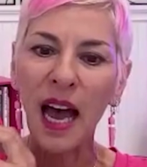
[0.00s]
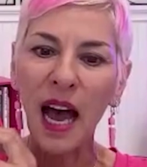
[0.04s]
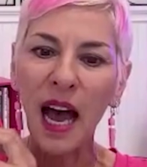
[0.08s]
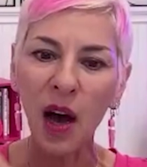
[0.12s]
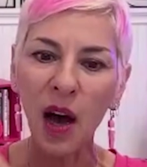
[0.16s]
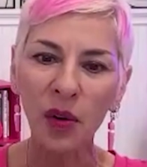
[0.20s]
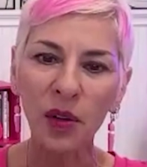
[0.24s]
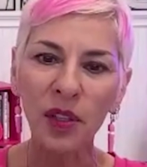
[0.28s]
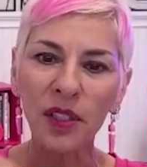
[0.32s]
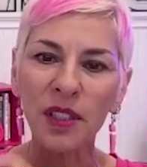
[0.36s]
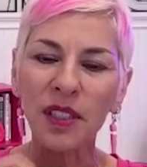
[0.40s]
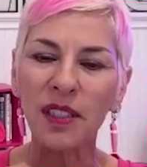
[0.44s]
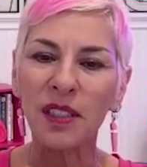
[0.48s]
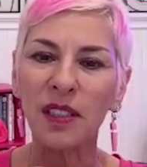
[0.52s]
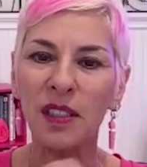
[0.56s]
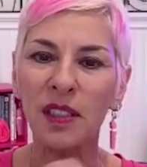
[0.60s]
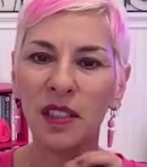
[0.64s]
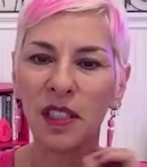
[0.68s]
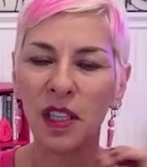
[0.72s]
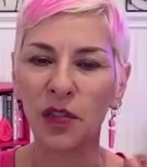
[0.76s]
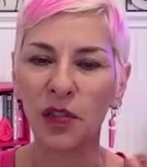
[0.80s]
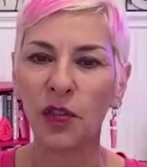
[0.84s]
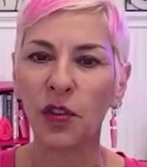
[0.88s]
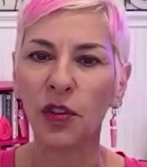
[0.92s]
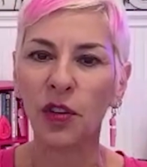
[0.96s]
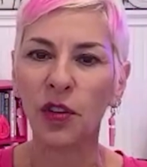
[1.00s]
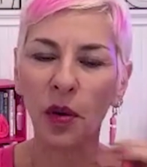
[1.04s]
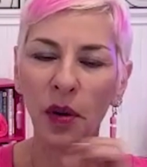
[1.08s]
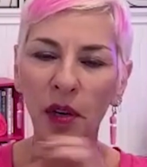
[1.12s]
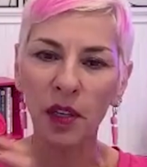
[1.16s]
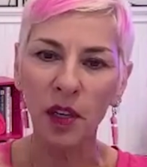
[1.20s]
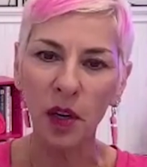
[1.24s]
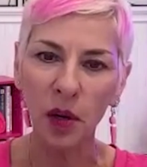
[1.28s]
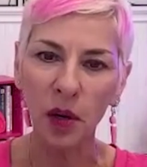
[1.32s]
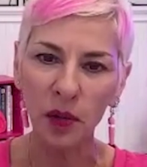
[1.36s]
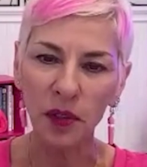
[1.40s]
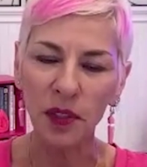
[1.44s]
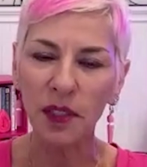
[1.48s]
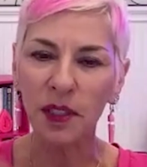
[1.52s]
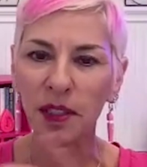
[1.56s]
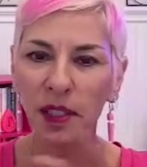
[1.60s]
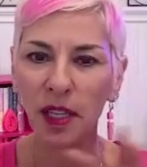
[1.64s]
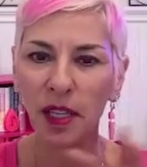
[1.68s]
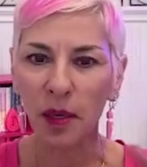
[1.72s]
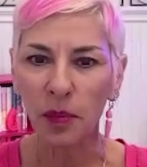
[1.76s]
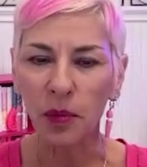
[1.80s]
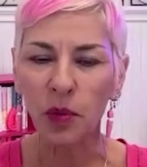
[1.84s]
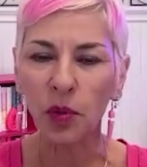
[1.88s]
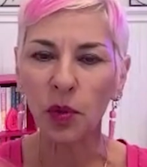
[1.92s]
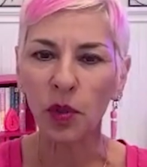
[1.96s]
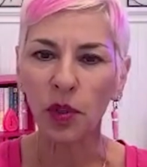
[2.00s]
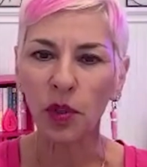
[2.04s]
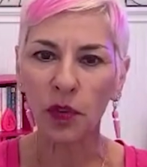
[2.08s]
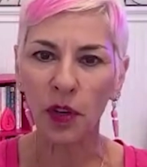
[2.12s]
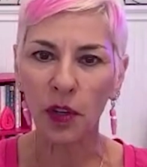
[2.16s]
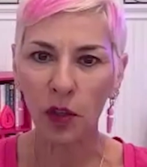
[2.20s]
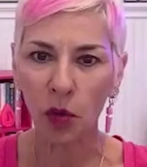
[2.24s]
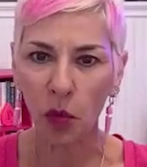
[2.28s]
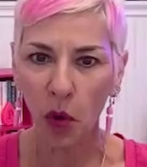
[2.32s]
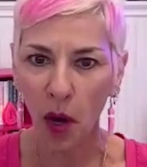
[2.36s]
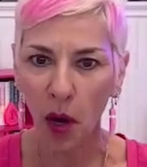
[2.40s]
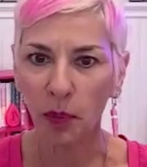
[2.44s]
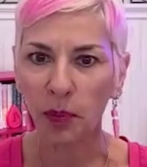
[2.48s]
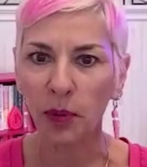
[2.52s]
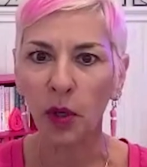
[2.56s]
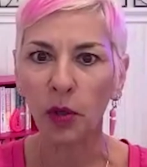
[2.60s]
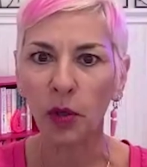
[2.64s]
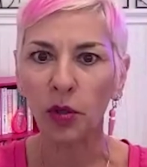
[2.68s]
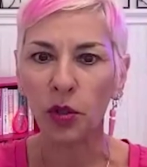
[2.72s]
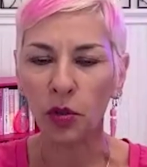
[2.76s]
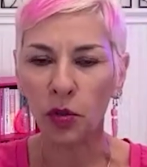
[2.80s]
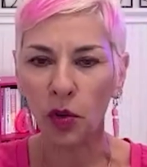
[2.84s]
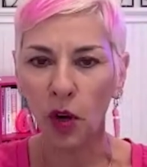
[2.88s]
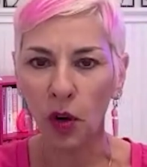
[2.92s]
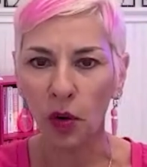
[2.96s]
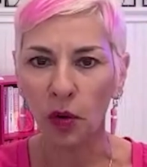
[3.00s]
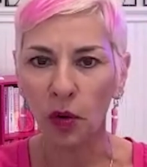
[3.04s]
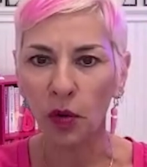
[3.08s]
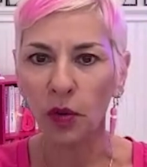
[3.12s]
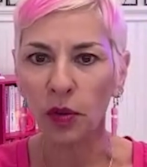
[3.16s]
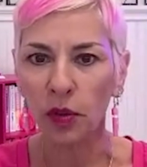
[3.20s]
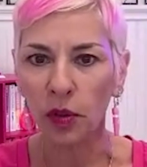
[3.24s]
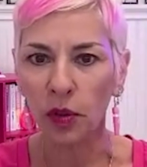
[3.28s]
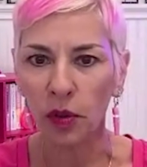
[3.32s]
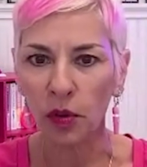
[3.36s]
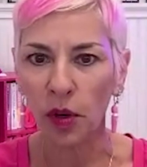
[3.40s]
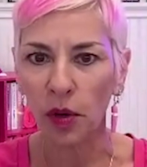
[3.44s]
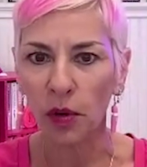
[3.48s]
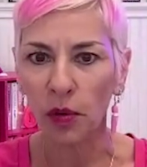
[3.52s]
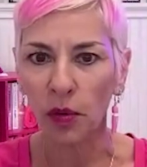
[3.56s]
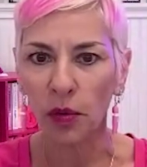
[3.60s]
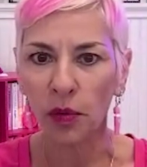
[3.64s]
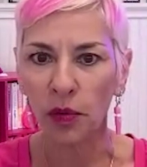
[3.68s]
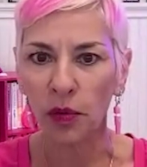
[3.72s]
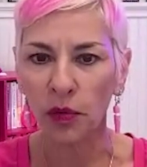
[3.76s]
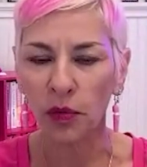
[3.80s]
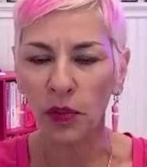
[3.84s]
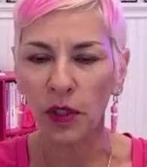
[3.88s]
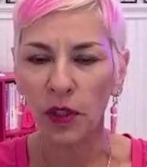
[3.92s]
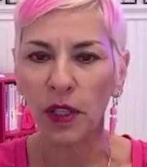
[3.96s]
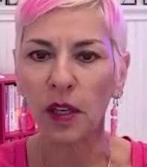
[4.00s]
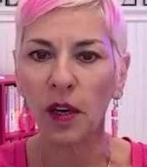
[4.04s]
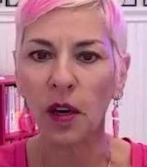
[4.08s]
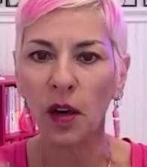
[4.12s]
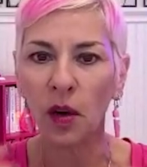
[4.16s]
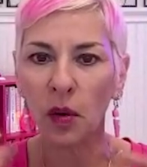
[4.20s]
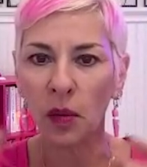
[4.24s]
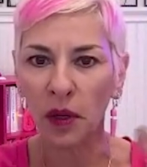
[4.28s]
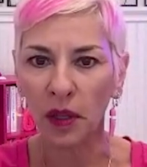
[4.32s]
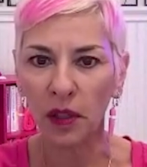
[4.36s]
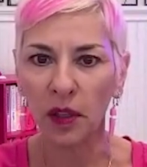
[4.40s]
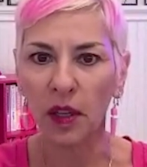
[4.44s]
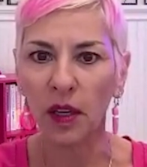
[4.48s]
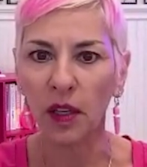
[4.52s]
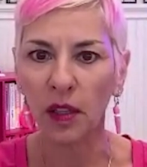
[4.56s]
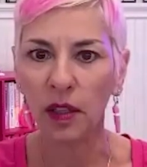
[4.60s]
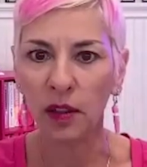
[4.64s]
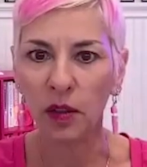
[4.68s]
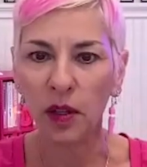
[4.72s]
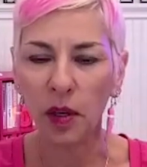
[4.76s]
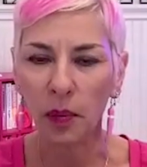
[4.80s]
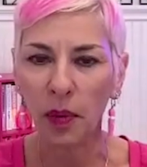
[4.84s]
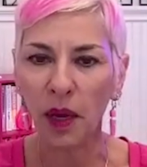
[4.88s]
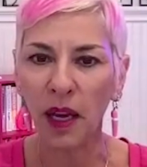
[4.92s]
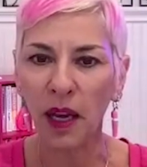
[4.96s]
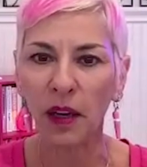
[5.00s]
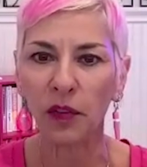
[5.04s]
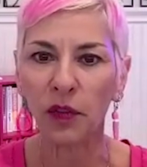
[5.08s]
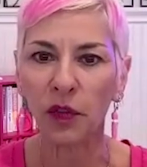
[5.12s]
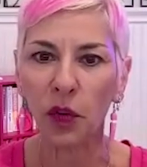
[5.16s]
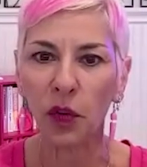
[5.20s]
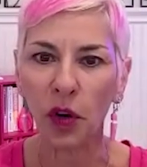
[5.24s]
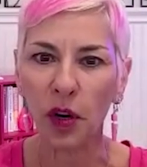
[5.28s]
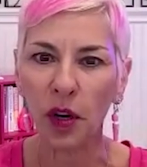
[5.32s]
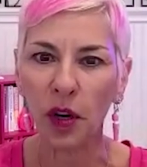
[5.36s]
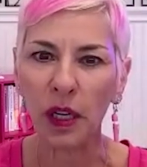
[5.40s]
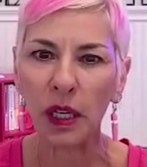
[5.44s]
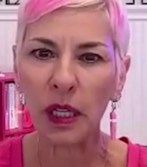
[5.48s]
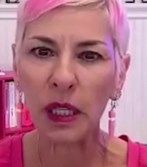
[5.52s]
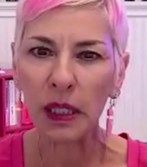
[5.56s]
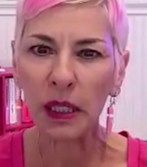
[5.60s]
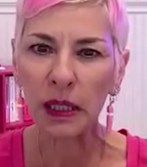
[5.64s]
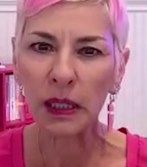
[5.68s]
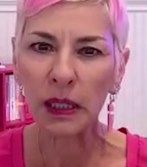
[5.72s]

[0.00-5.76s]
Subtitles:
How does it differ though? I know it's the same sort of, you upload your own video and you get paid for it.